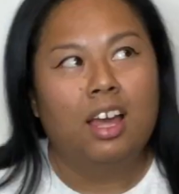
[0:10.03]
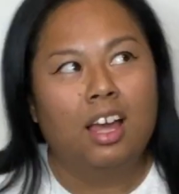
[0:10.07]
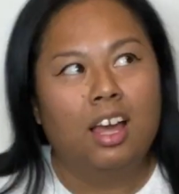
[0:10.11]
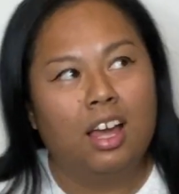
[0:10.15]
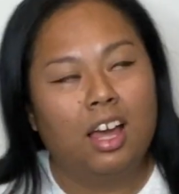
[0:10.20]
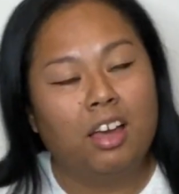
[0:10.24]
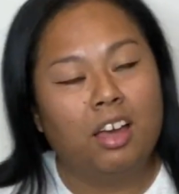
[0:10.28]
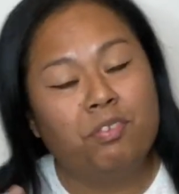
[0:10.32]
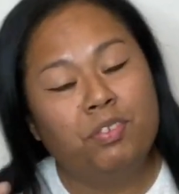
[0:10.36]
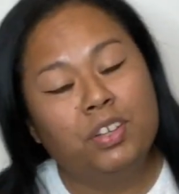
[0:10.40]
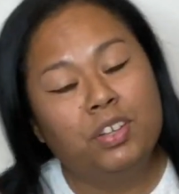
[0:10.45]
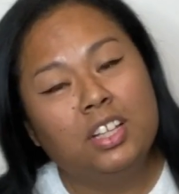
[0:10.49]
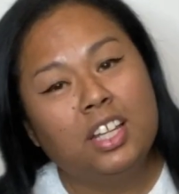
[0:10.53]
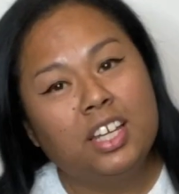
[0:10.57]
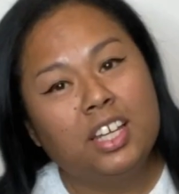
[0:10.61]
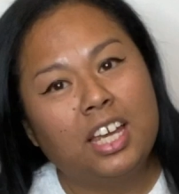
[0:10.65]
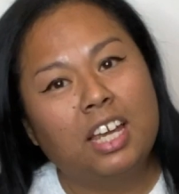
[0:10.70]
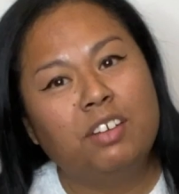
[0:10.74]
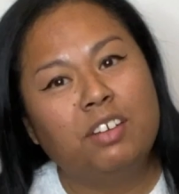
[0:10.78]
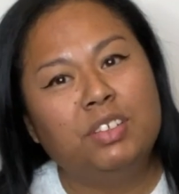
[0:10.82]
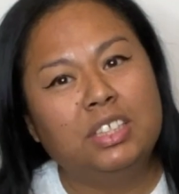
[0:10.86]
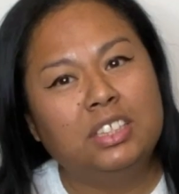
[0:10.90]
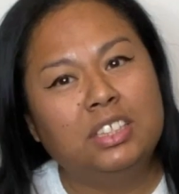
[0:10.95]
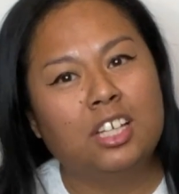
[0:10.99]
I feel like
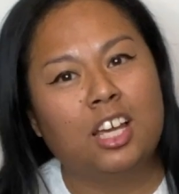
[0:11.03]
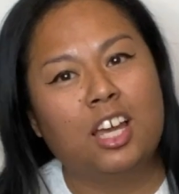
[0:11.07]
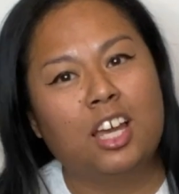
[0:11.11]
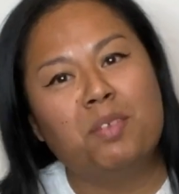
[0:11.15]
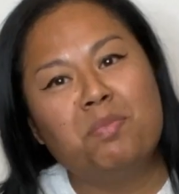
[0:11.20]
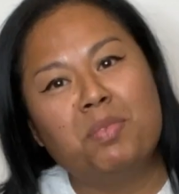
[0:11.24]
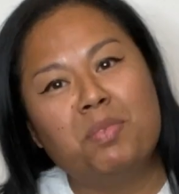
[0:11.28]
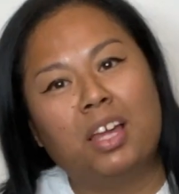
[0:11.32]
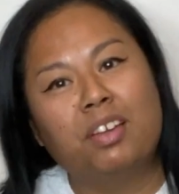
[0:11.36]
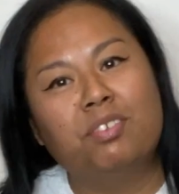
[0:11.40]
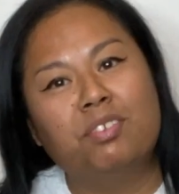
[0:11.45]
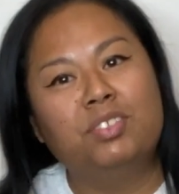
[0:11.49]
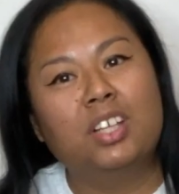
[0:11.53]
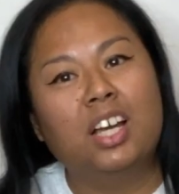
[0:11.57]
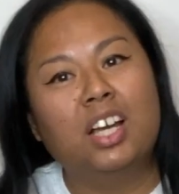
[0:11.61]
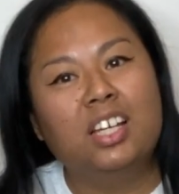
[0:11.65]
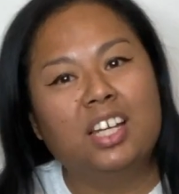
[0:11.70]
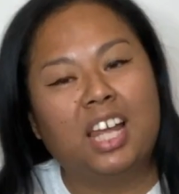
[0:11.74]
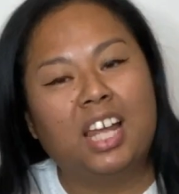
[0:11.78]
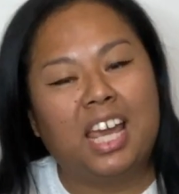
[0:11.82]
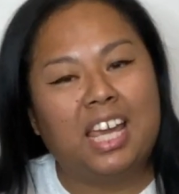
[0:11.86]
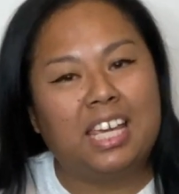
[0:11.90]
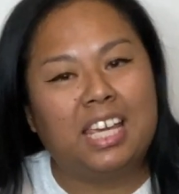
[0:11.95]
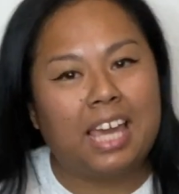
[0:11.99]
every time I've done
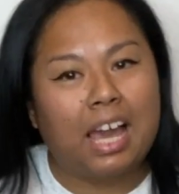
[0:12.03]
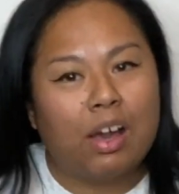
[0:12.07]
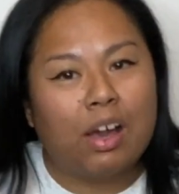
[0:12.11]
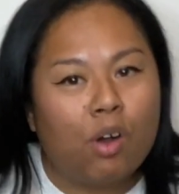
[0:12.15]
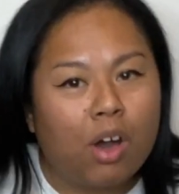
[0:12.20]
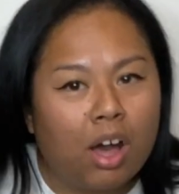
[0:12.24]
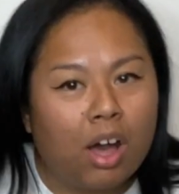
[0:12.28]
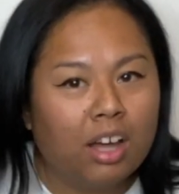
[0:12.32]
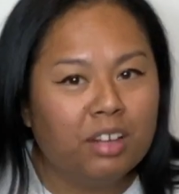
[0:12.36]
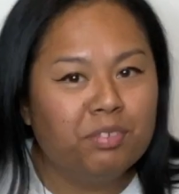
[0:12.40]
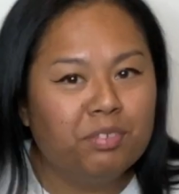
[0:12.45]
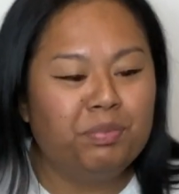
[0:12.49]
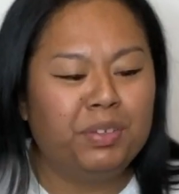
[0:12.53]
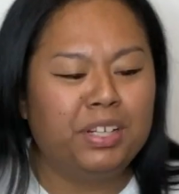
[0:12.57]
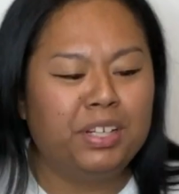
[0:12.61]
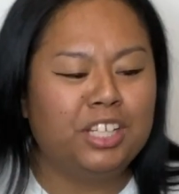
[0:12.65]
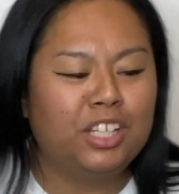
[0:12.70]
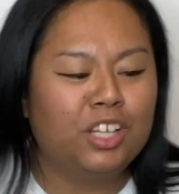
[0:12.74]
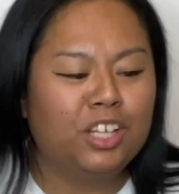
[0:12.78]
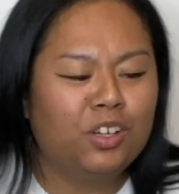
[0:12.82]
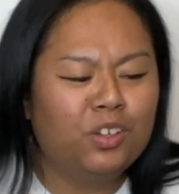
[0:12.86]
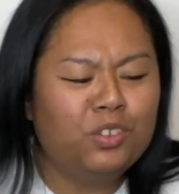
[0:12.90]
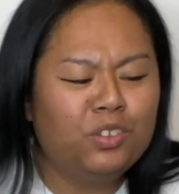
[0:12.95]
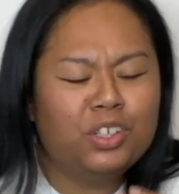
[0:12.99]
a Yao Hon
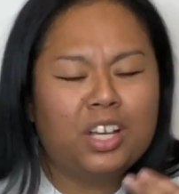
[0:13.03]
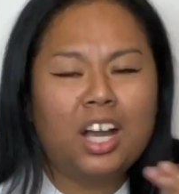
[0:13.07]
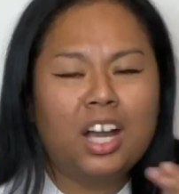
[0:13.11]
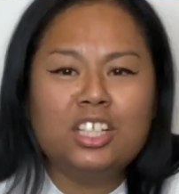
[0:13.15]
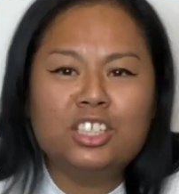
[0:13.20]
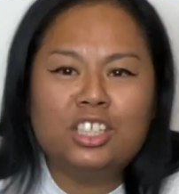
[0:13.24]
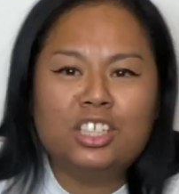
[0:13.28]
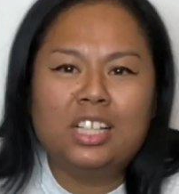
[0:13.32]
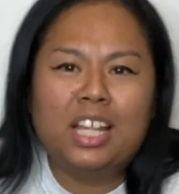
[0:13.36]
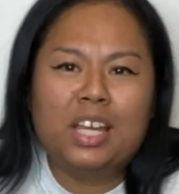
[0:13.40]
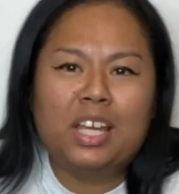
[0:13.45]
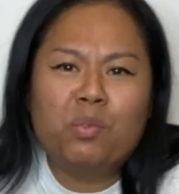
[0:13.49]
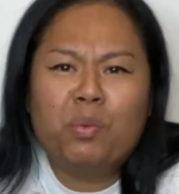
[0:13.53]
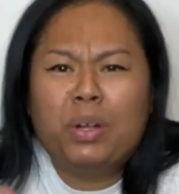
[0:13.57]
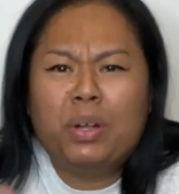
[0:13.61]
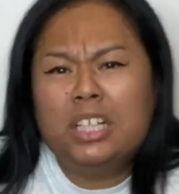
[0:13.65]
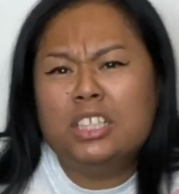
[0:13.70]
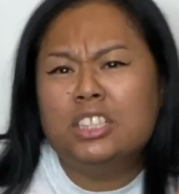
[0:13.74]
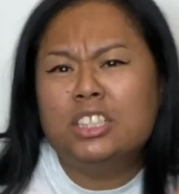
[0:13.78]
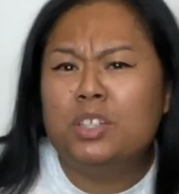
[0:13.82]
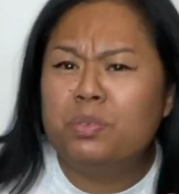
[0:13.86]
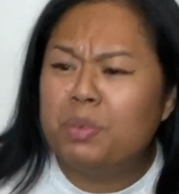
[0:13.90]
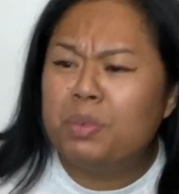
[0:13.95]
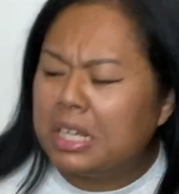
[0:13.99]
video, you guys are like, where's
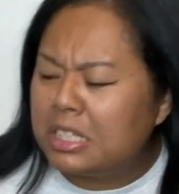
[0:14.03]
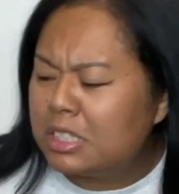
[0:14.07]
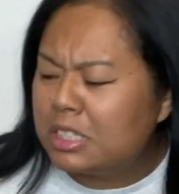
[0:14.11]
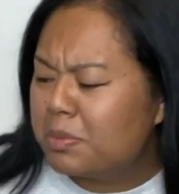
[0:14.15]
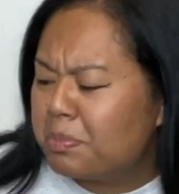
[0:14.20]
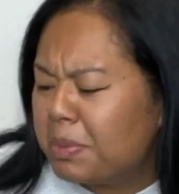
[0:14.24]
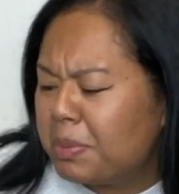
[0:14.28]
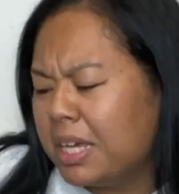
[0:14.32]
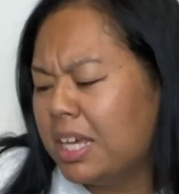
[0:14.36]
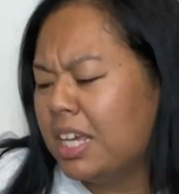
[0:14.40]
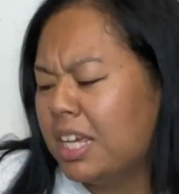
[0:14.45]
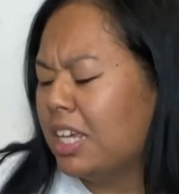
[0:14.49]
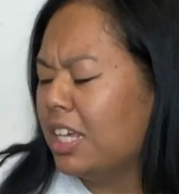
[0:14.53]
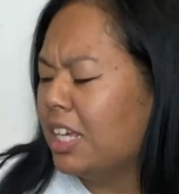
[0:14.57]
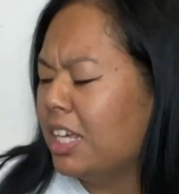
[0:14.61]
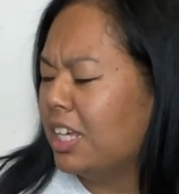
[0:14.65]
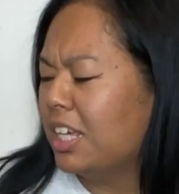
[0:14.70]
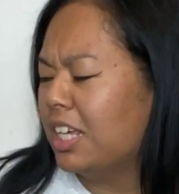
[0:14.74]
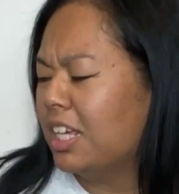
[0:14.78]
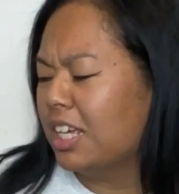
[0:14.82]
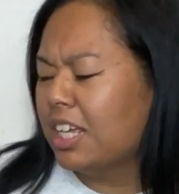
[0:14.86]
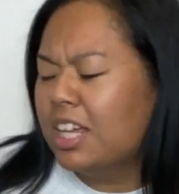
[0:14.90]
the recipe?